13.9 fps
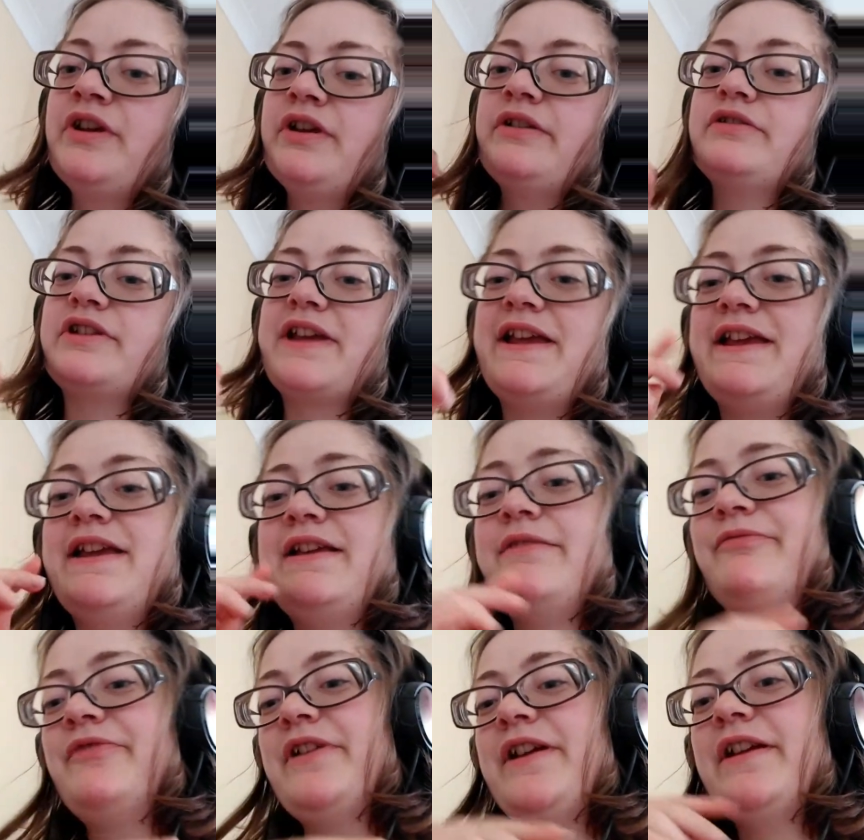She
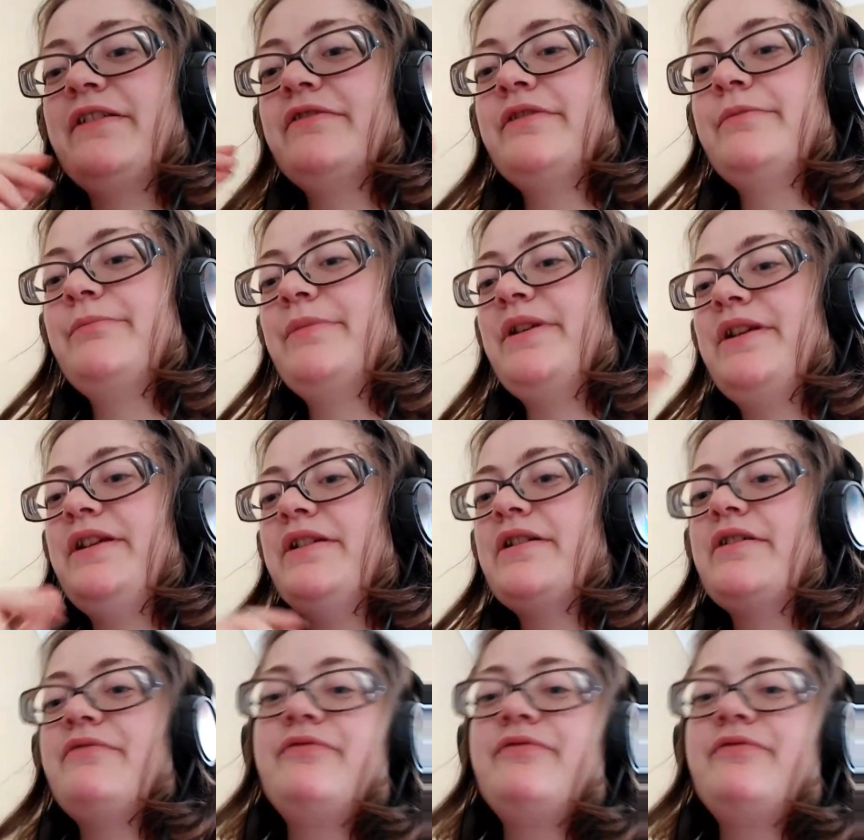fingering me, I'm